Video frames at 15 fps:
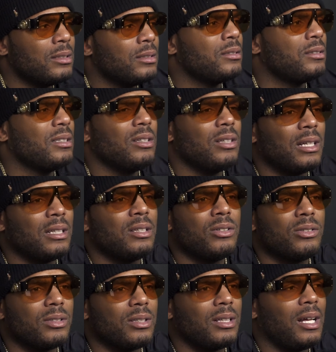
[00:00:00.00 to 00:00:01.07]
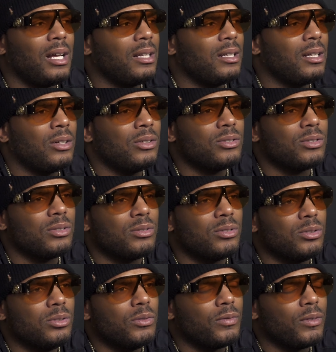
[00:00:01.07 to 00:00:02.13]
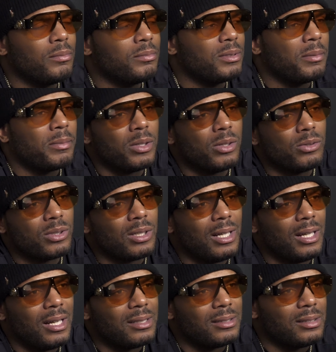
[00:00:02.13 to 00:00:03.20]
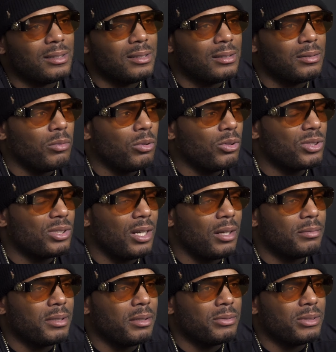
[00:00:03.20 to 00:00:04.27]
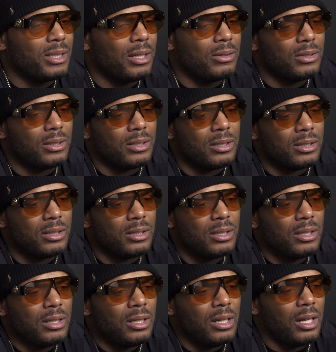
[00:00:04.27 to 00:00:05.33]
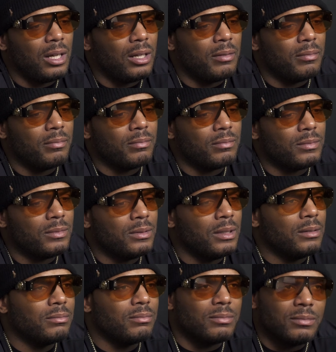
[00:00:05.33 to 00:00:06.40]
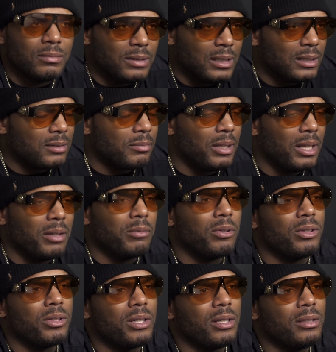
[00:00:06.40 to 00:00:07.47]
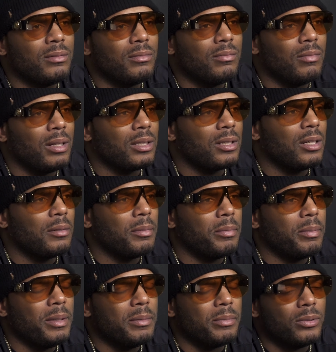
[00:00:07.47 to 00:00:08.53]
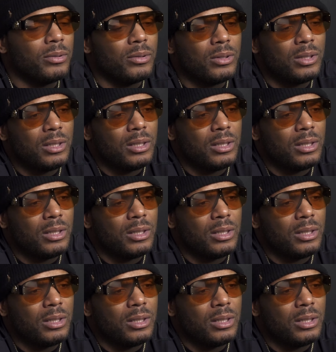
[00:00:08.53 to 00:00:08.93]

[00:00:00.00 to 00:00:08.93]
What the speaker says: Still, I learned a lot also, too, from some of those classes, the workshops that was out there. Did some networking, met a couple people.